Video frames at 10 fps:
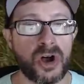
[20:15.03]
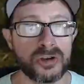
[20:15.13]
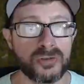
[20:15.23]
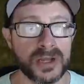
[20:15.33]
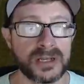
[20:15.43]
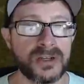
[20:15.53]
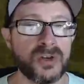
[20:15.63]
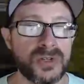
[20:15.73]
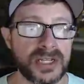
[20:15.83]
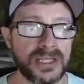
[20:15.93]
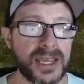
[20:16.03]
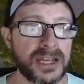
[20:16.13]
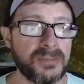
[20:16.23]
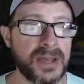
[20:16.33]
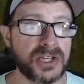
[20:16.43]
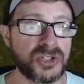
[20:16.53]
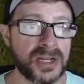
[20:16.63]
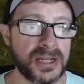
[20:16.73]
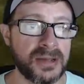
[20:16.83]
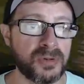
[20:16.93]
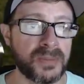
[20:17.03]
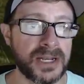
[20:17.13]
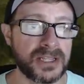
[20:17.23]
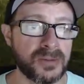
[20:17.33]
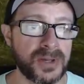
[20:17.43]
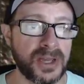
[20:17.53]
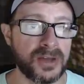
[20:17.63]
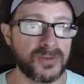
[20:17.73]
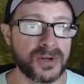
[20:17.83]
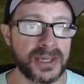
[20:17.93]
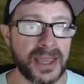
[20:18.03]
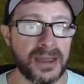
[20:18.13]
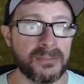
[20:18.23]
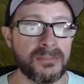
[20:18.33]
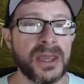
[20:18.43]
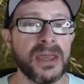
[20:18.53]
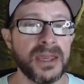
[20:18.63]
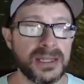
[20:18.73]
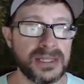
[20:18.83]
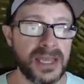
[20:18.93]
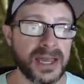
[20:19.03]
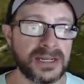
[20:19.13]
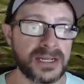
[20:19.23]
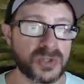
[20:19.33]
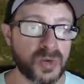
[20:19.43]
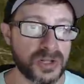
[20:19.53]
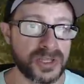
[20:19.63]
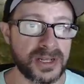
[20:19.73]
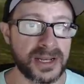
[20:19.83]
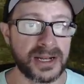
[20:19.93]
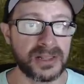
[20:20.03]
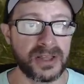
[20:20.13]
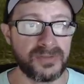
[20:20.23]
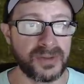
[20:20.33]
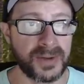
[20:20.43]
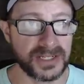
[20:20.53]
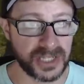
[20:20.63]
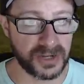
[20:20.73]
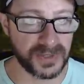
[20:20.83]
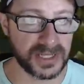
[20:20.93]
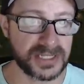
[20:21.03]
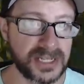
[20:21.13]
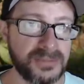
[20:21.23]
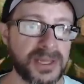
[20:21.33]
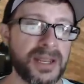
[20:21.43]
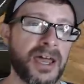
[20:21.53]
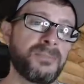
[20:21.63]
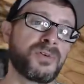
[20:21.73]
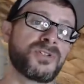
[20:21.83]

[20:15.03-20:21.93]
Algren, who did the animation and implemented their behavior in game. In the end, it's worth it, and I love that myself and the team can add